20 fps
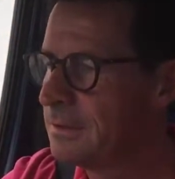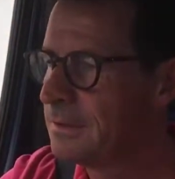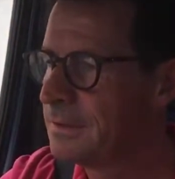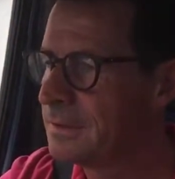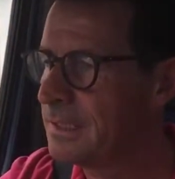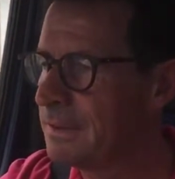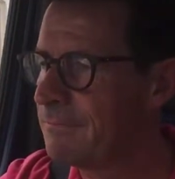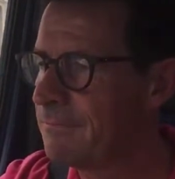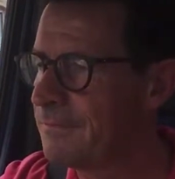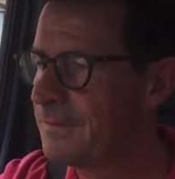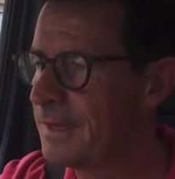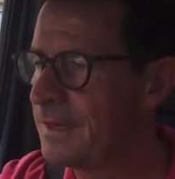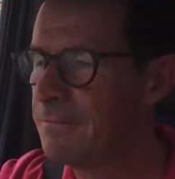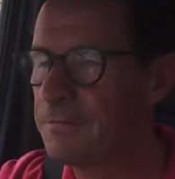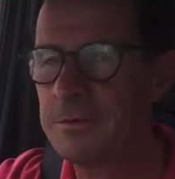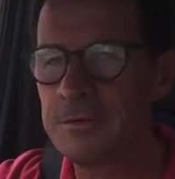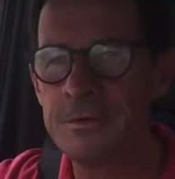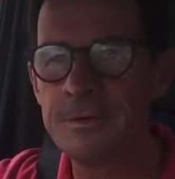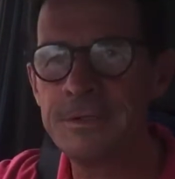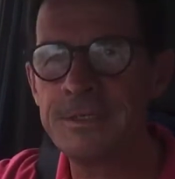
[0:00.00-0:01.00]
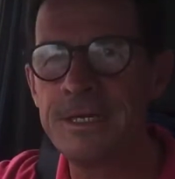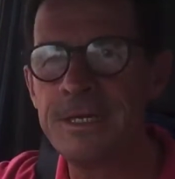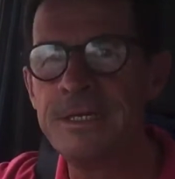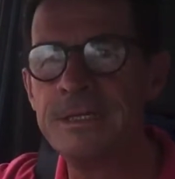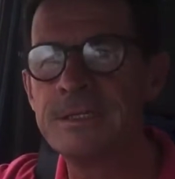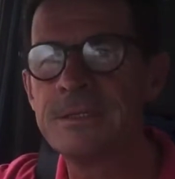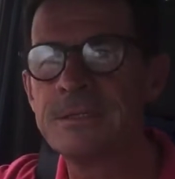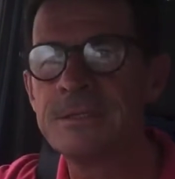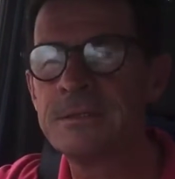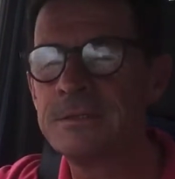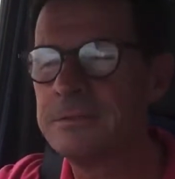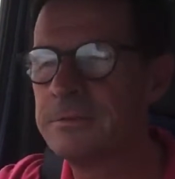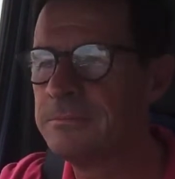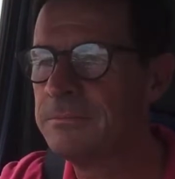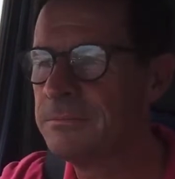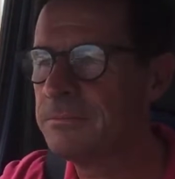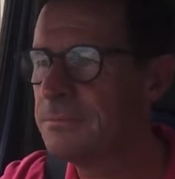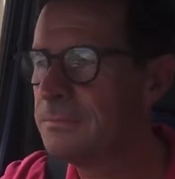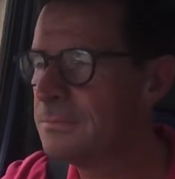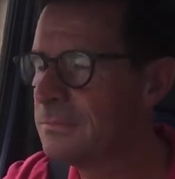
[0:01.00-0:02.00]
them 500 days
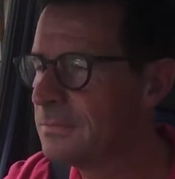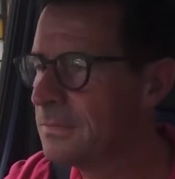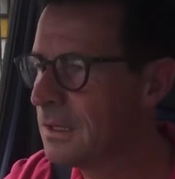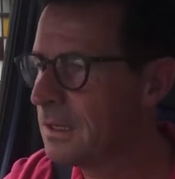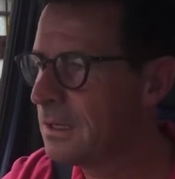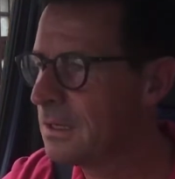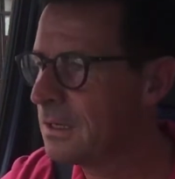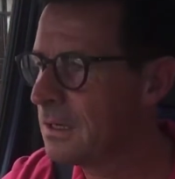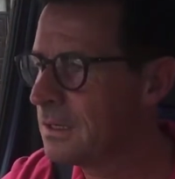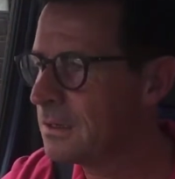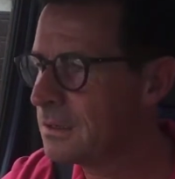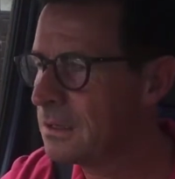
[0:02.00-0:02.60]
a long,